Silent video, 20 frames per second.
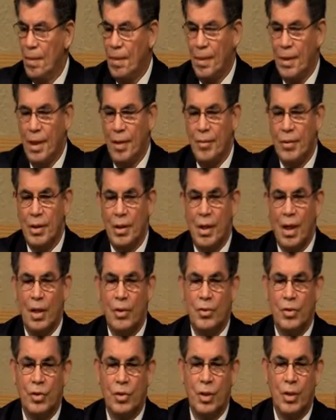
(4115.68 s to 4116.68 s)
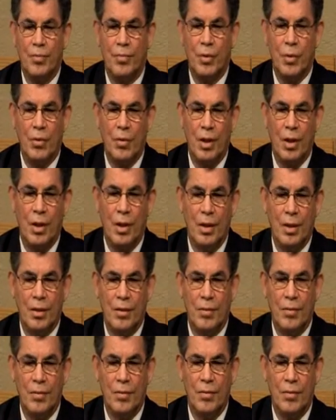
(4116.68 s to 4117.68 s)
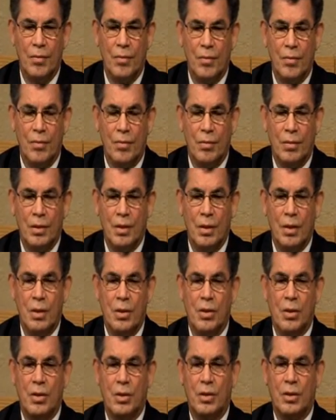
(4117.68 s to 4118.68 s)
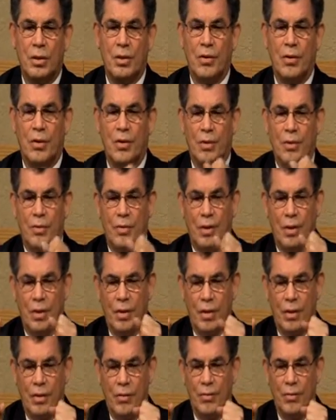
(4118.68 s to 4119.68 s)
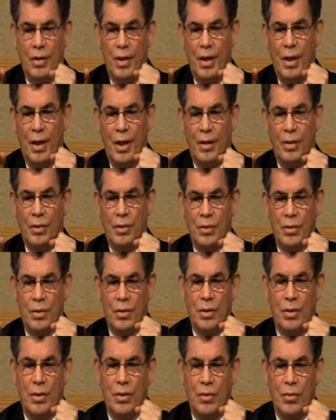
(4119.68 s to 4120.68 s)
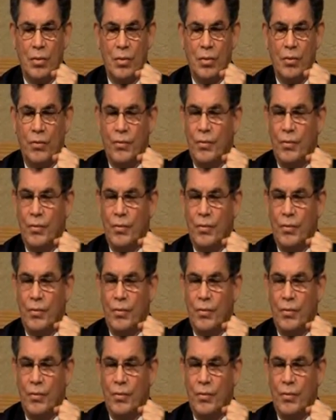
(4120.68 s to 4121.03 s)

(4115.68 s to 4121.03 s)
They began to chip away, but they noticed her hands were